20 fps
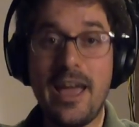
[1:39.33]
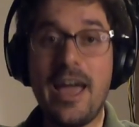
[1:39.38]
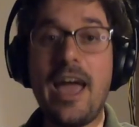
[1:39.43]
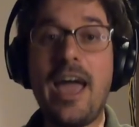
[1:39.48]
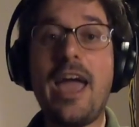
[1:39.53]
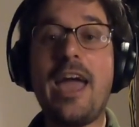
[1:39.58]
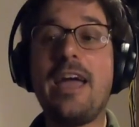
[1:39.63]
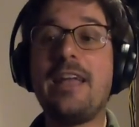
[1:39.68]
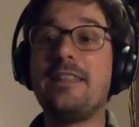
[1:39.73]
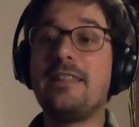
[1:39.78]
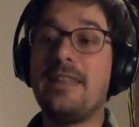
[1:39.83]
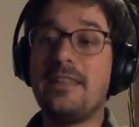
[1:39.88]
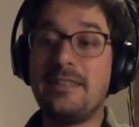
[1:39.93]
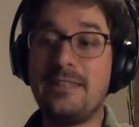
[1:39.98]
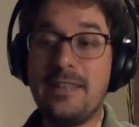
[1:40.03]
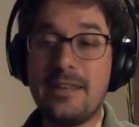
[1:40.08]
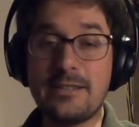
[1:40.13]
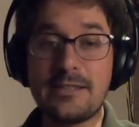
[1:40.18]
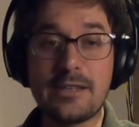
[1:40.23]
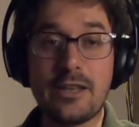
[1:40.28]
And
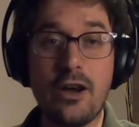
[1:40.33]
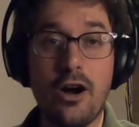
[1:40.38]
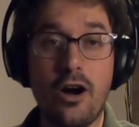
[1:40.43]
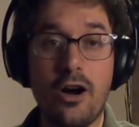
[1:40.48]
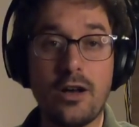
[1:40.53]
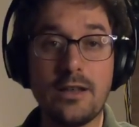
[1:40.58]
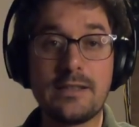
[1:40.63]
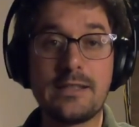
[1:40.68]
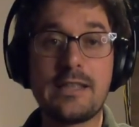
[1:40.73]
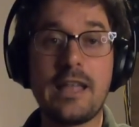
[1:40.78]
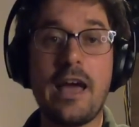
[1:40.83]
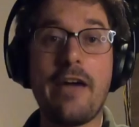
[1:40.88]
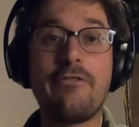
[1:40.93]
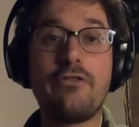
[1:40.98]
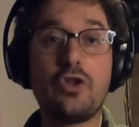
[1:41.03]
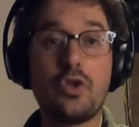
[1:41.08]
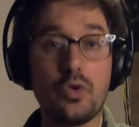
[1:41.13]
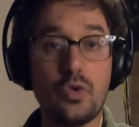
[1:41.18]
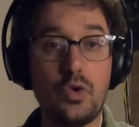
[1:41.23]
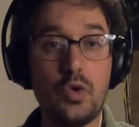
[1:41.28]
these costs
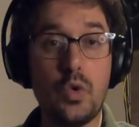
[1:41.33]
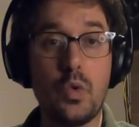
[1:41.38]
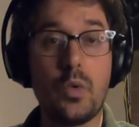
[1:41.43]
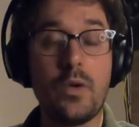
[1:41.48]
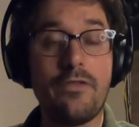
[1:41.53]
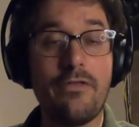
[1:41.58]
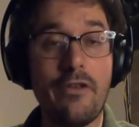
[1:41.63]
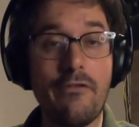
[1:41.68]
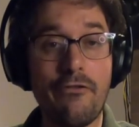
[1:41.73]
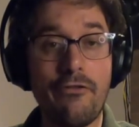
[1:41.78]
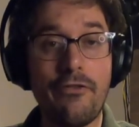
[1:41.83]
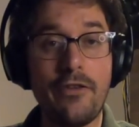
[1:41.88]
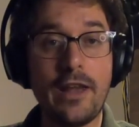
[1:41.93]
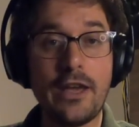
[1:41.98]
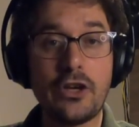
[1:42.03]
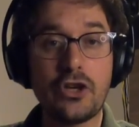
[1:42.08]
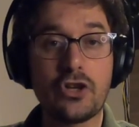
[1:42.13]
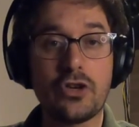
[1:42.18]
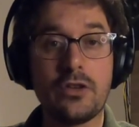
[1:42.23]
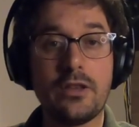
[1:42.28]
have to do with
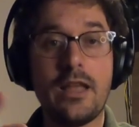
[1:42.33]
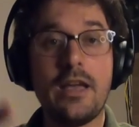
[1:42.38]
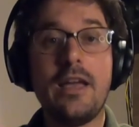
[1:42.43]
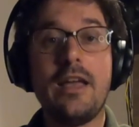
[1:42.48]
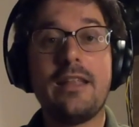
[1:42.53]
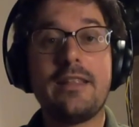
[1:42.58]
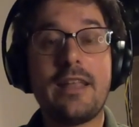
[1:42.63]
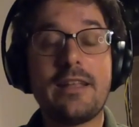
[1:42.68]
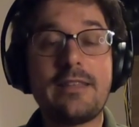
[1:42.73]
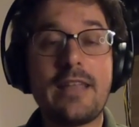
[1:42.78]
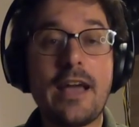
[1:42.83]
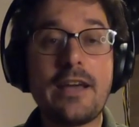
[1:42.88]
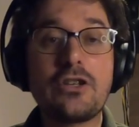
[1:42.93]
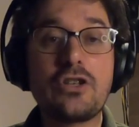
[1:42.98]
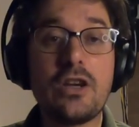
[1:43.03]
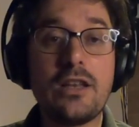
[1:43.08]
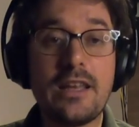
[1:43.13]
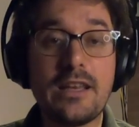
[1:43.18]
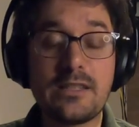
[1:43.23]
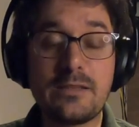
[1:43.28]
inflation that
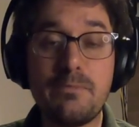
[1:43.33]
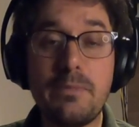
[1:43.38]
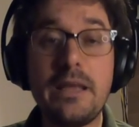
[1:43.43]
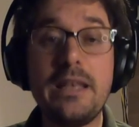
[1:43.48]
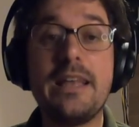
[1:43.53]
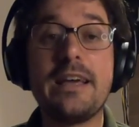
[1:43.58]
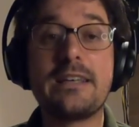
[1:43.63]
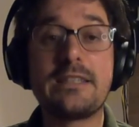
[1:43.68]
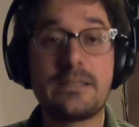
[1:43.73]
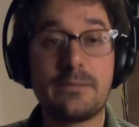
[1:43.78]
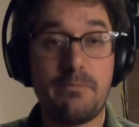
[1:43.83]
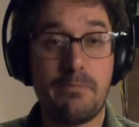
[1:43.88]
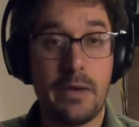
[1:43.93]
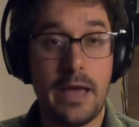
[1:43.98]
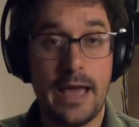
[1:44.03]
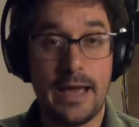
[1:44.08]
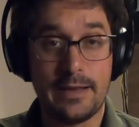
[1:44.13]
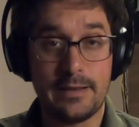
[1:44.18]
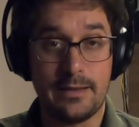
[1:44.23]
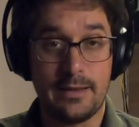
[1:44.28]
actually has been
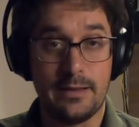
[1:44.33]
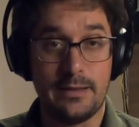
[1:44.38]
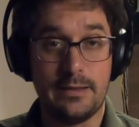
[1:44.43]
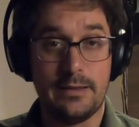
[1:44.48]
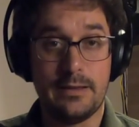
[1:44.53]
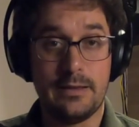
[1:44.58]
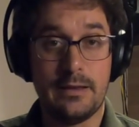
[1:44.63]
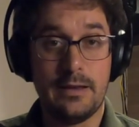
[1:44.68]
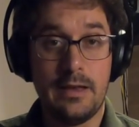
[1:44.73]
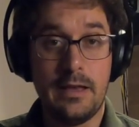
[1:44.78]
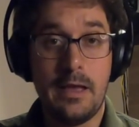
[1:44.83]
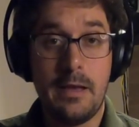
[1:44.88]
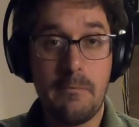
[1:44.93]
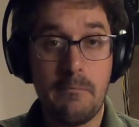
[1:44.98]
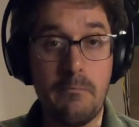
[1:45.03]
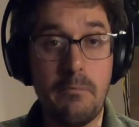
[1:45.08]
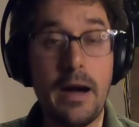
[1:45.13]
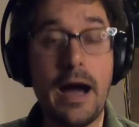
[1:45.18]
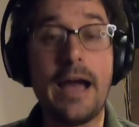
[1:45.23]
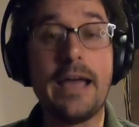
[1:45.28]
expected
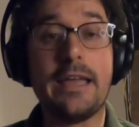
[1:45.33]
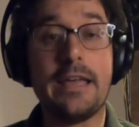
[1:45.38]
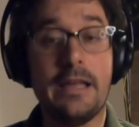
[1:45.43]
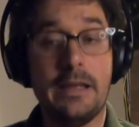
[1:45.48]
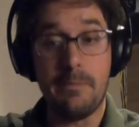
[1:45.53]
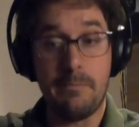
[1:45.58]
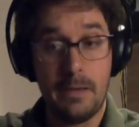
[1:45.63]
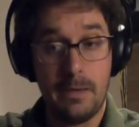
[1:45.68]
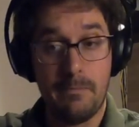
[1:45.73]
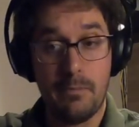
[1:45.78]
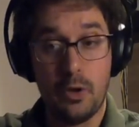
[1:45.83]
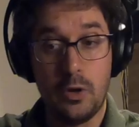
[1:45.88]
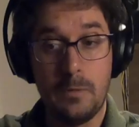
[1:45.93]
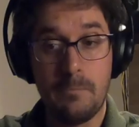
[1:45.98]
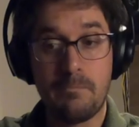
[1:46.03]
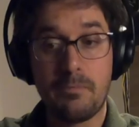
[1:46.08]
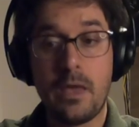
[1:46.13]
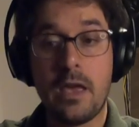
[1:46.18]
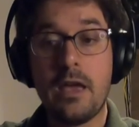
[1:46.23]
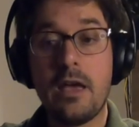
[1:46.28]
by the people.
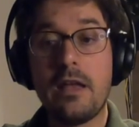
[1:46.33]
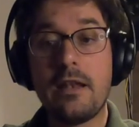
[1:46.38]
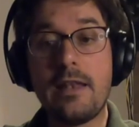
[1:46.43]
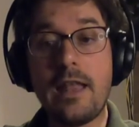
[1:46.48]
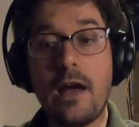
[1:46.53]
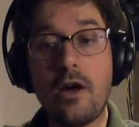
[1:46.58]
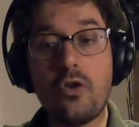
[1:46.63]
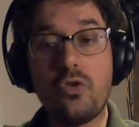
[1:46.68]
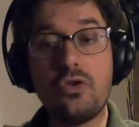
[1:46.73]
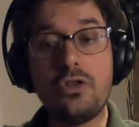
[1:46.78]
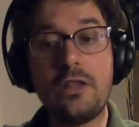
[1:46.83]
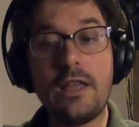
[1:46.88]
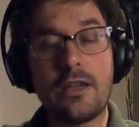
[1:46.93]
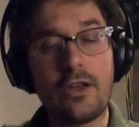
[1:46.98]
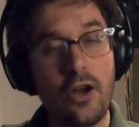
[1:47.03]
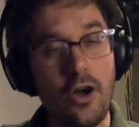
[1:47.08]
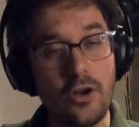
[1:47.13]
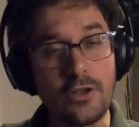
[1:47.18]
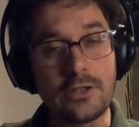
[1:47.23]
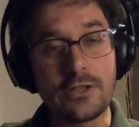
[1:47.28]
Now, the
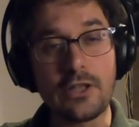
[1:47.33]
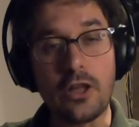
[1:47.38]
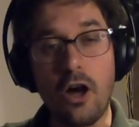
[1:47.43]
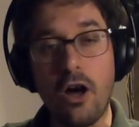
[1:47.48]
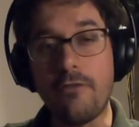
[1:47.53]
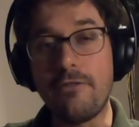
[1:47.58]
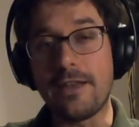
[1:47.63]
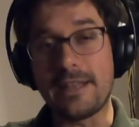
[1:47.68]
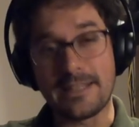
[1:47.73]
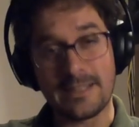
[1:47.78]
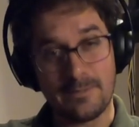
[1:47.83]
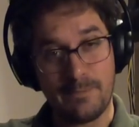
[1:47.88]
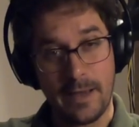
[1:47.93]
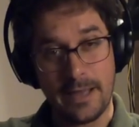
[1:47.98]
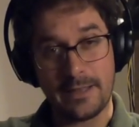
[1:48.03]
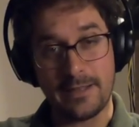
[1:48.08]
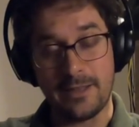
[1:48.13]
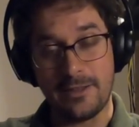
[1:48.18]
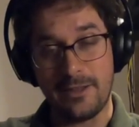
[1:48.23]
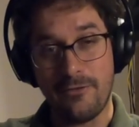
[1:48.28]
cost of
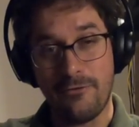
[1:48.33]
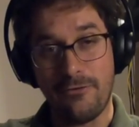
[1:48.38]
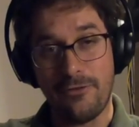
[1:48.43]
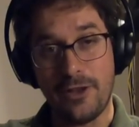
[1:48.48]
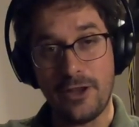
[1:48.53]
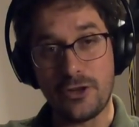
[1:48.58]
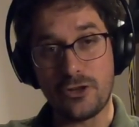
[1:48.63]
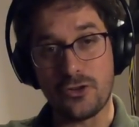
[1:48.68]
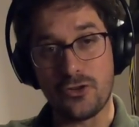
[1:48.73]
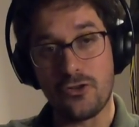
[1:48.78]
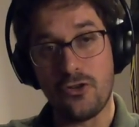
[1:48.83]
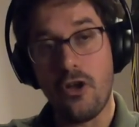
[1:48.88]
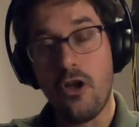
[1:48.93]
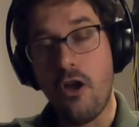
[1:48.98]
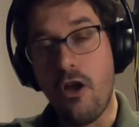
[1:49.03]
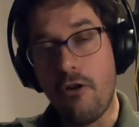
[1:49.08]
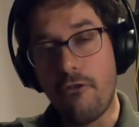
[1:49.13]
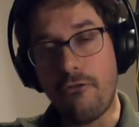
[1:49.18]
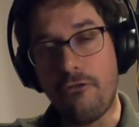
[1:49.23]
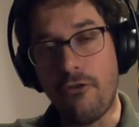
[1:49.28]
expected inflation
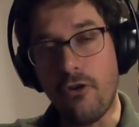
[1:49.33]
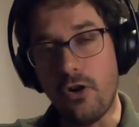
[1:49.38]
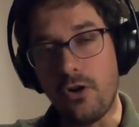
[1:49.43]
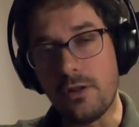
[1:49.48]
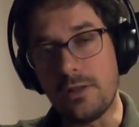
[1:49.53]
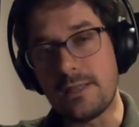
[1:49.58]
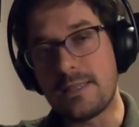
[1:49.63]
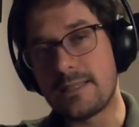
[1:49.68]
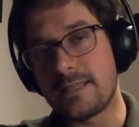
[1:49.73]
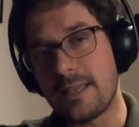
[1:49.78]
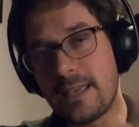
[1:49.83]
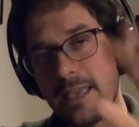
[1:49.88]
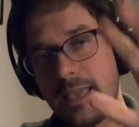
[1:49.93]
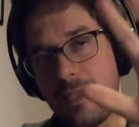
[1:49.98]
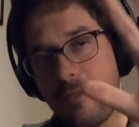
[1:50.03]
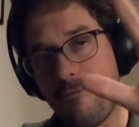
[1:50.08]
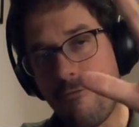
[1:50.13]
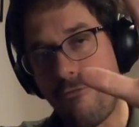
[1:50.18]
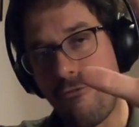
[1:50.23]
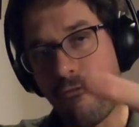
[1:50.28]
falls
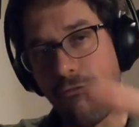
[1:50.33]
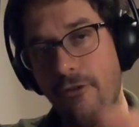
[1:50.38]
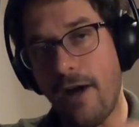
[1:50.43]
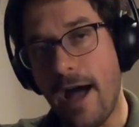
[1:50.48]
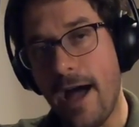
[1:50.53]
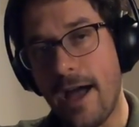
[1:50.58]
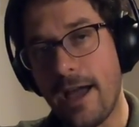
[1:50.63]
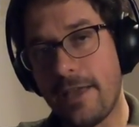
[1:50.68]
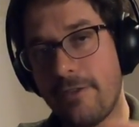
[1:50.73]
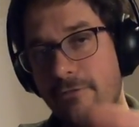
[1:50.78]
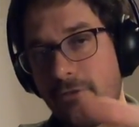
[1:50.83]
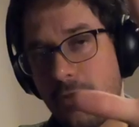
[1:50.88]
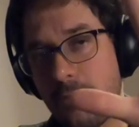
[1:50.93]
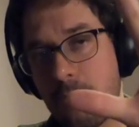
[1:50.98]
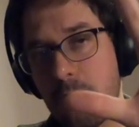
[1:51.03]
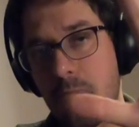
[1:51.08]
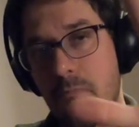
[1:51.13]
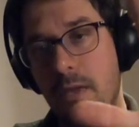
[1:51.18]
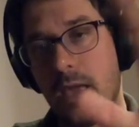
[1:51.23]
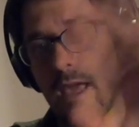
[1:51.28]
in five
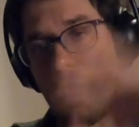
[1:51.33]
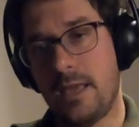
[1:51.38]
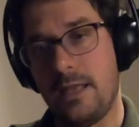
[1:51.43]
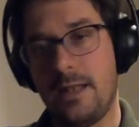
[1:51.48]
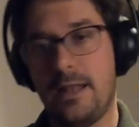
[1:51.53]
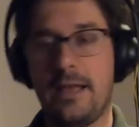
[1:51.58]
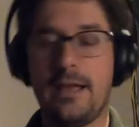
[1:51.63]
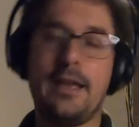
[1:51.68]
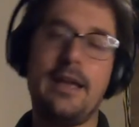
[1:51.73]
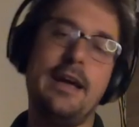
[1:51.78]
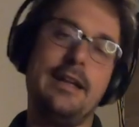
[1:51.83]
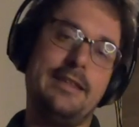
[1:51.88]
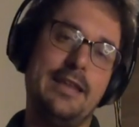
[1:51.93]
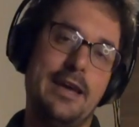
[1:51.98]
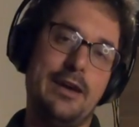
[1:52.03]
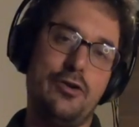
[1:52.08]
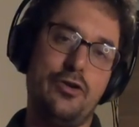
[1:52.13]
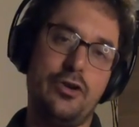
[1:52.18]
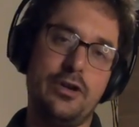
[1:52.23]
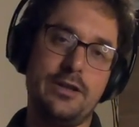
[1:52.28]
main
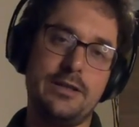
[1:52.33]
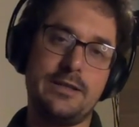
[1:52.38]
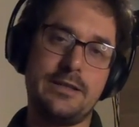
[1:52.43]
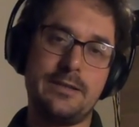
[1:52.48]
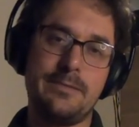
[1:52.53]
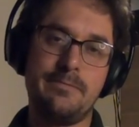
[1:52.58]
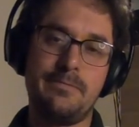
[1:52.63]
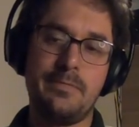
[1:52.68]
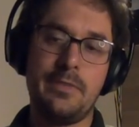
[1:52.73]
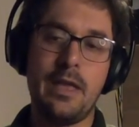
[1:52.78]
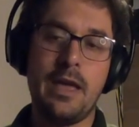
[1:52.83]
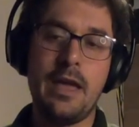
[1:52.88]
categories.